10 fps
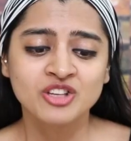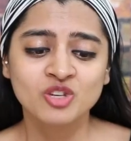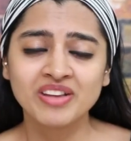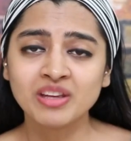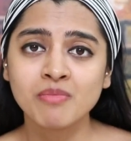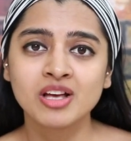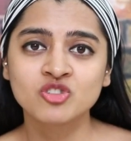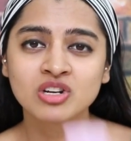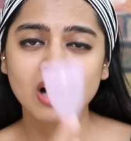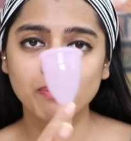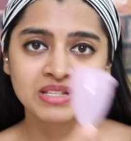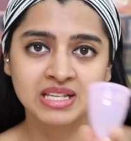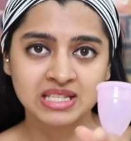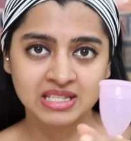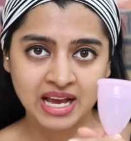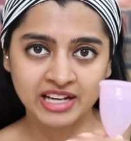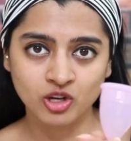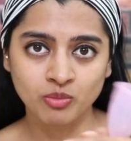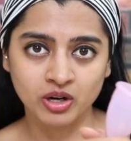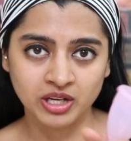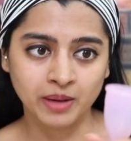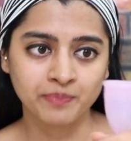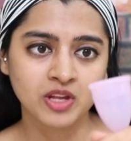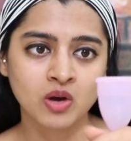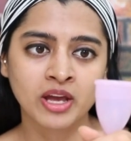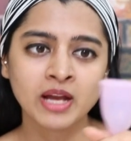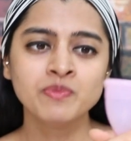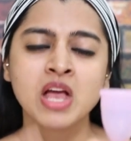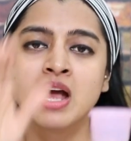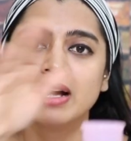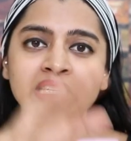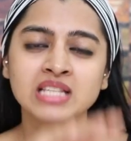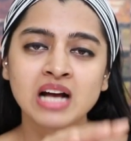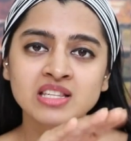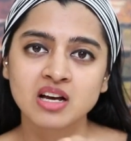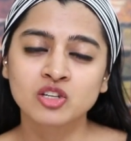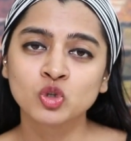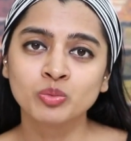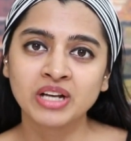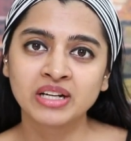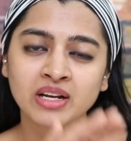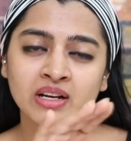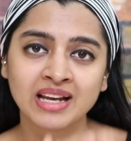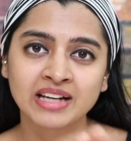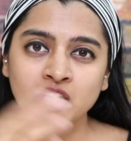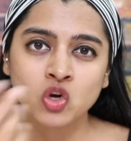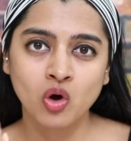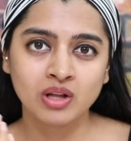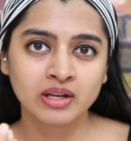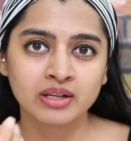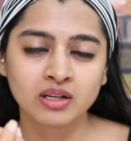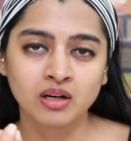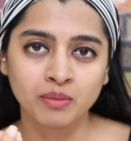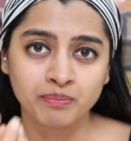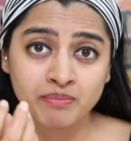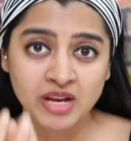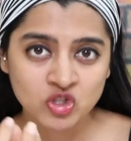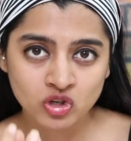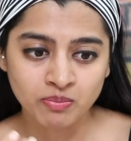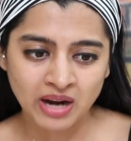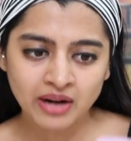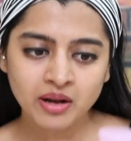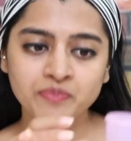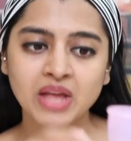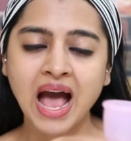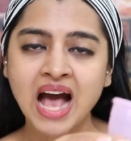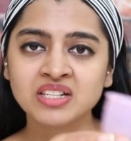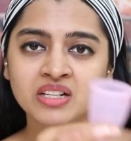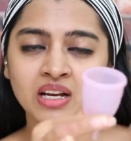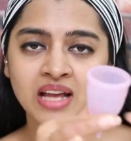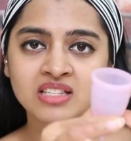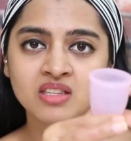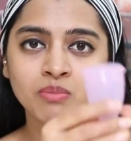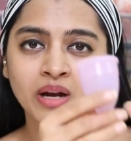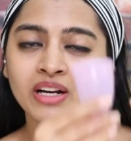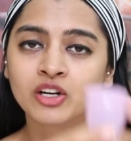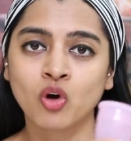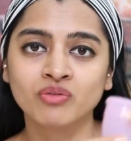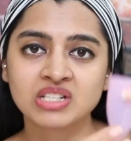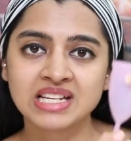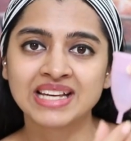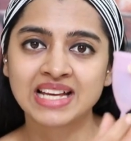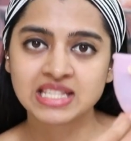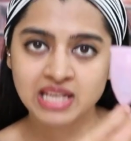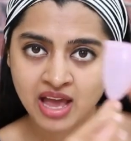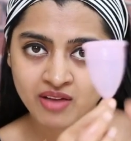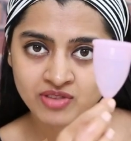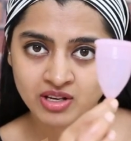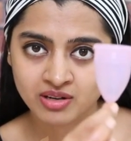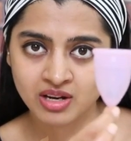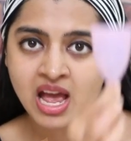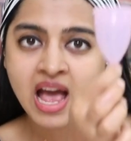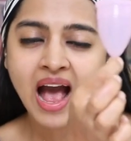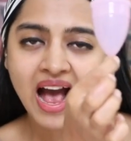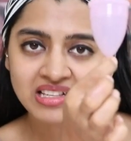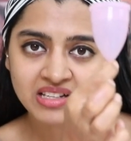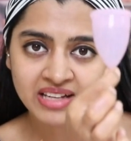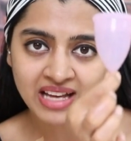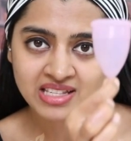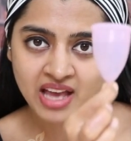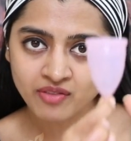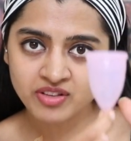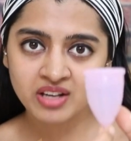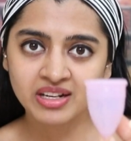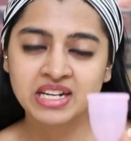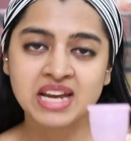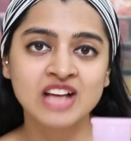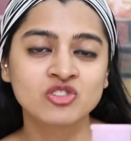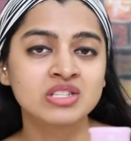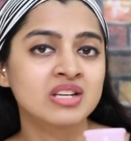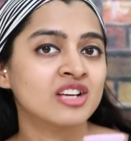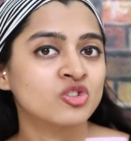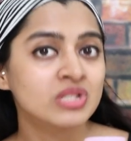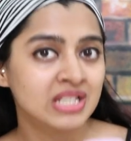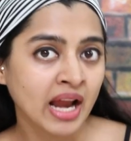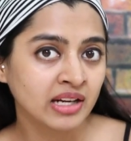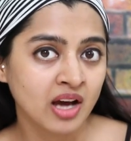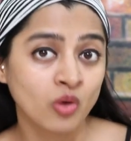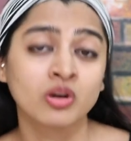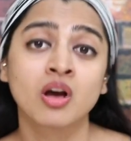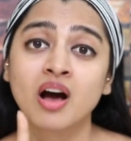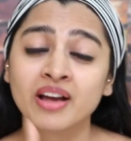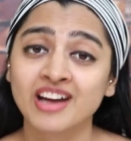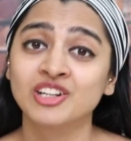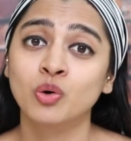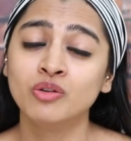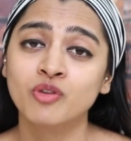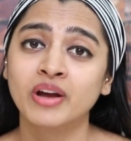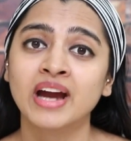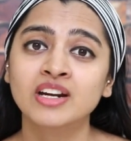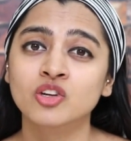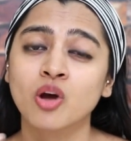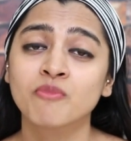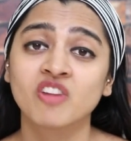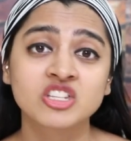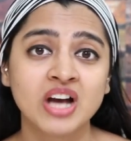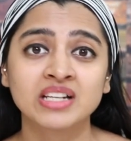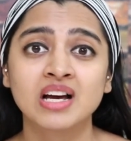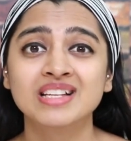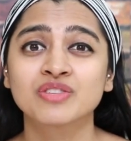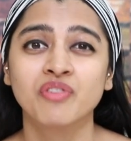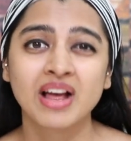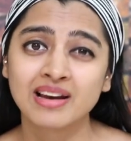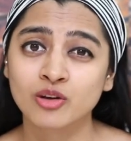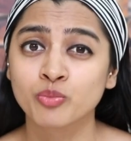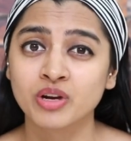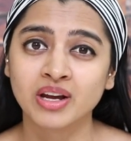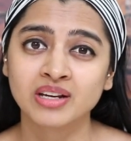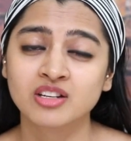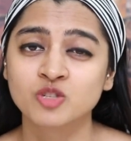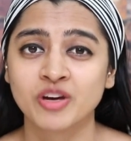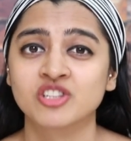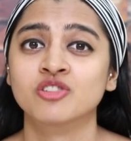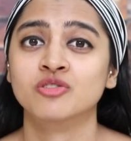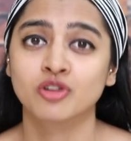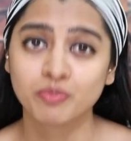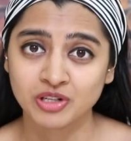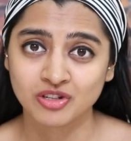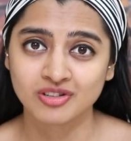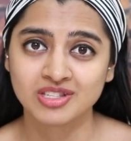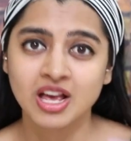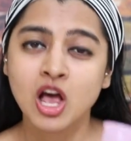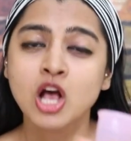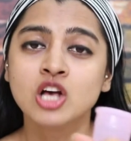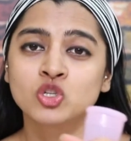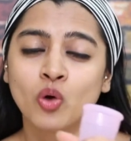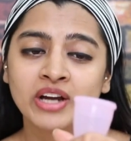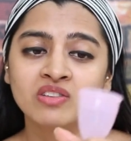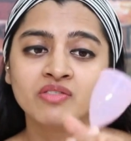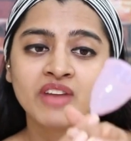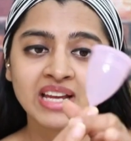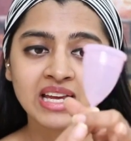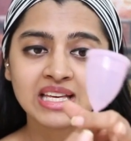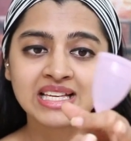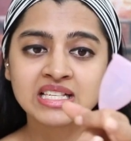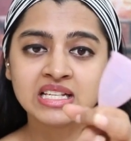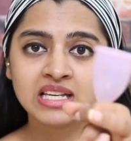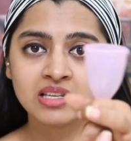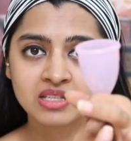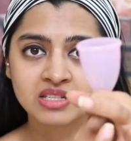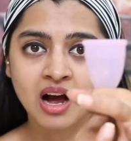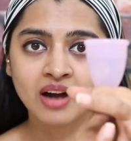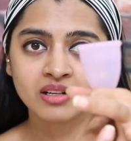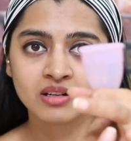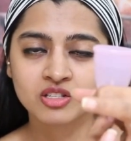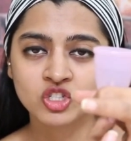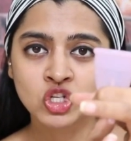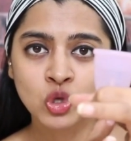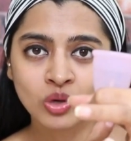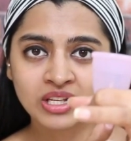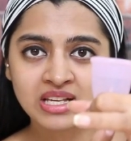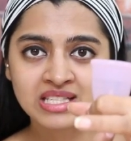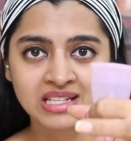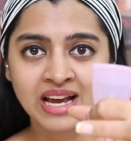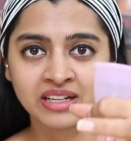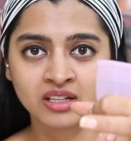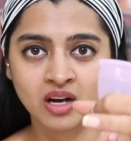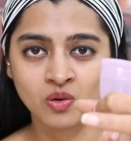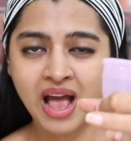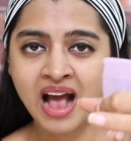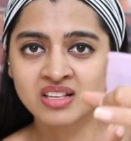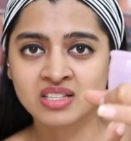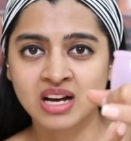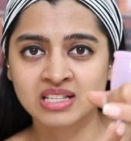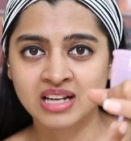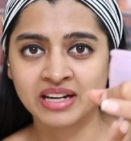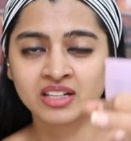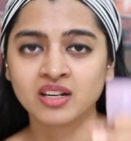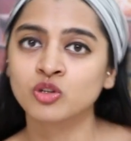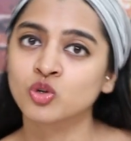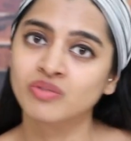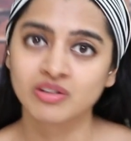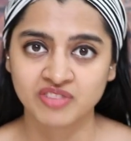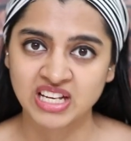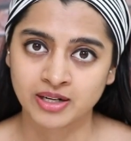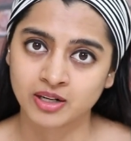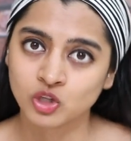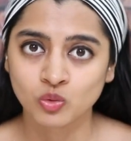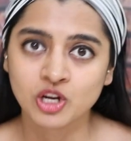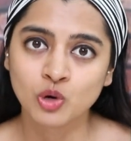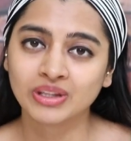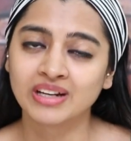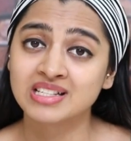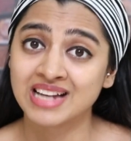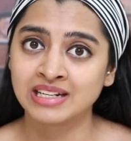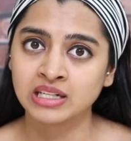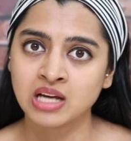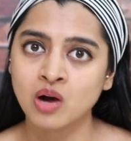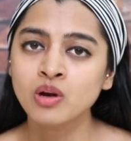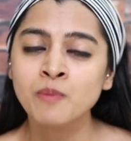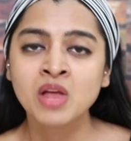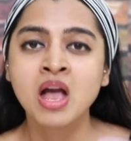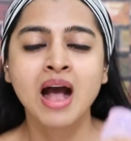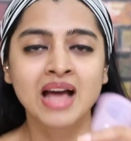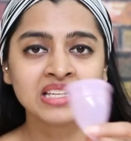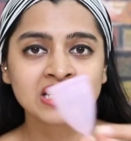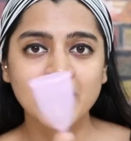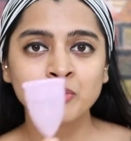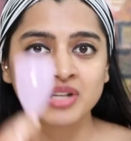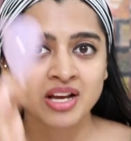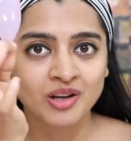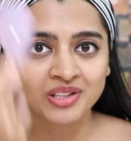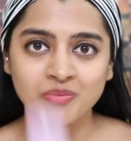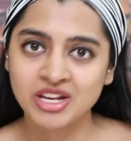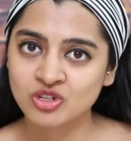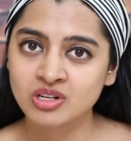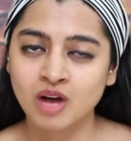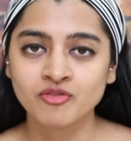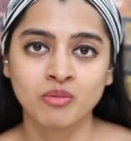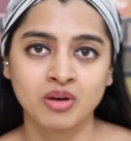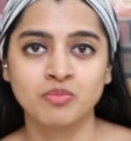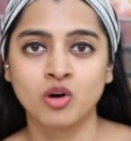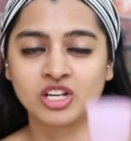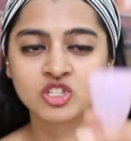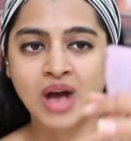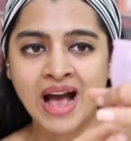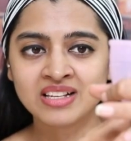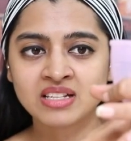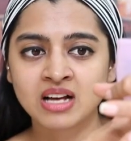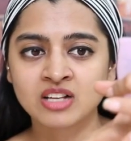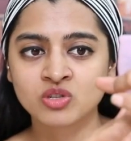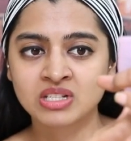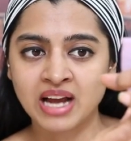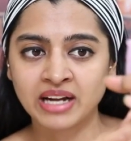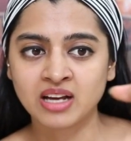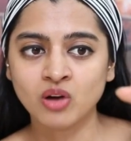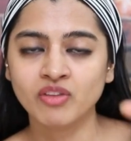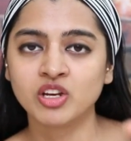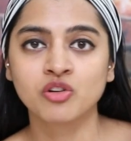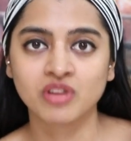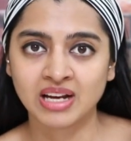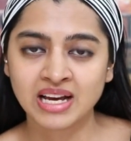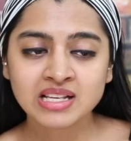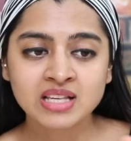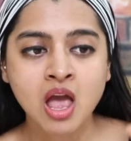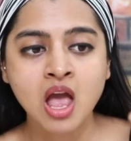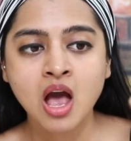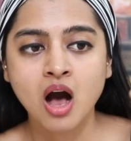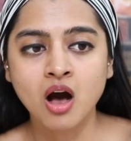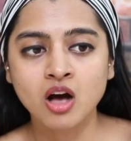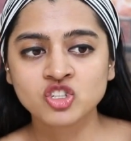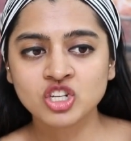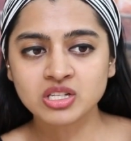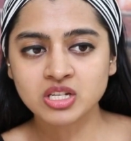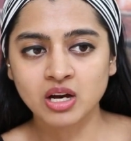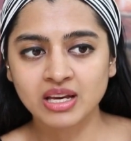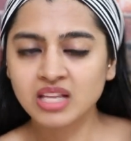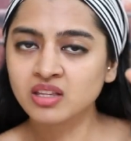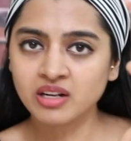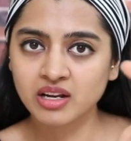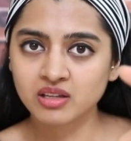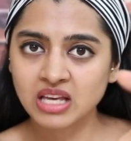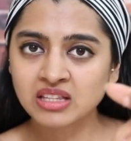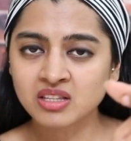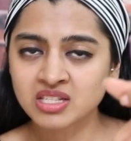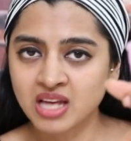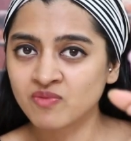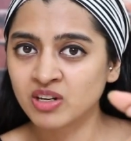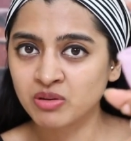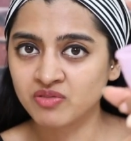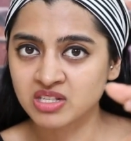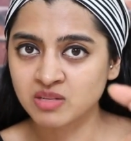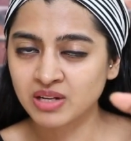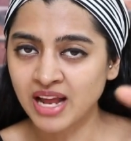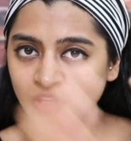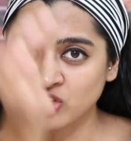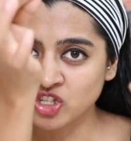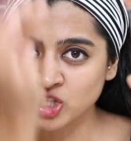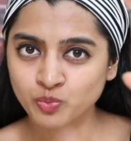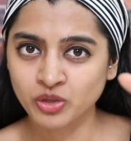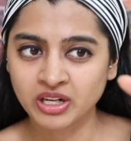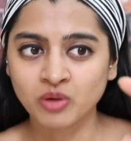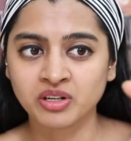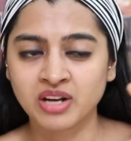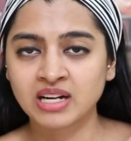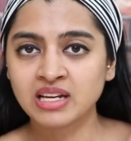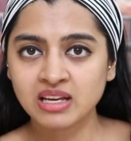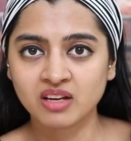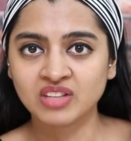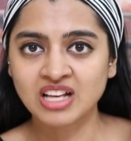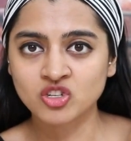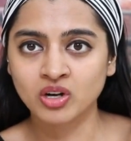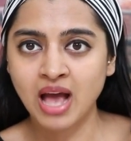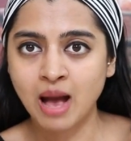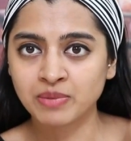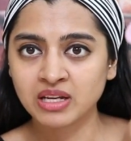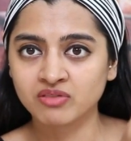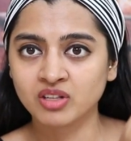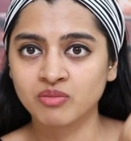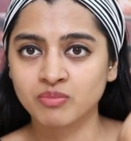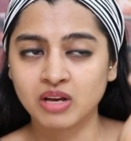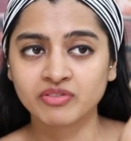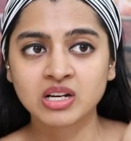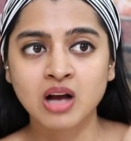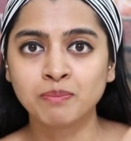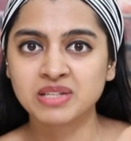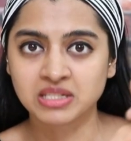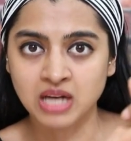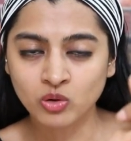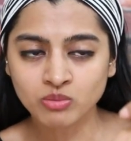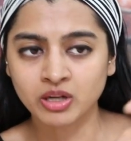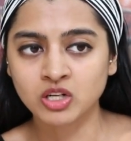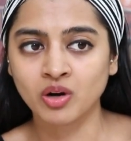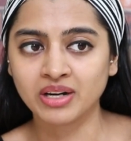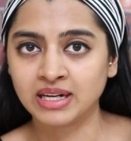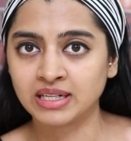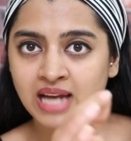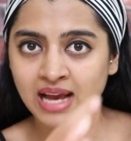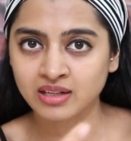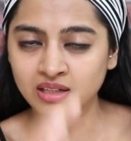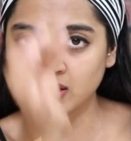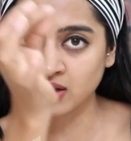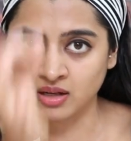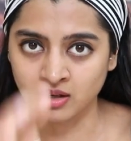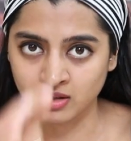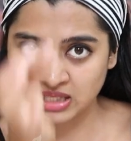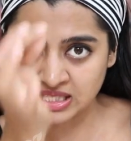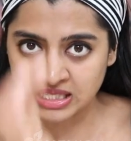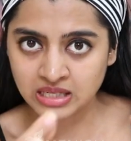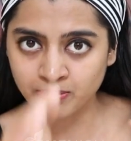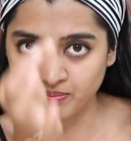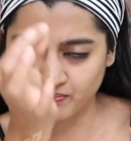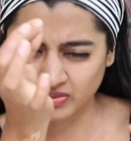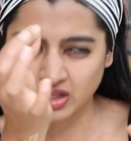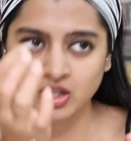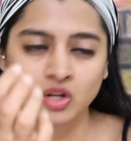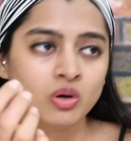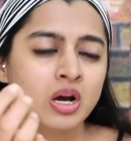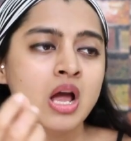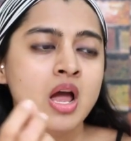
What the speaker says: So when the menstrual cup is inside your body, okay, it starts accumulating, collecting all that menstrual blood. As it collects the blood, it obviously gets heavier. As it gets heavier, it naturally starts to slide down. Again, don't forget, your vagina is well lubricated, especially during your periods. So it will very easily start slowly sliding down. As it starts sliding down, you will feel it. You will know that it's sliding down, and it's time to take out the menstrual cup from my body. So as it starts to slide down, when you realize, either the stem will be visible and you can just pull it out directly. If that's not happening, if the cup is down but not entirely easily, you know,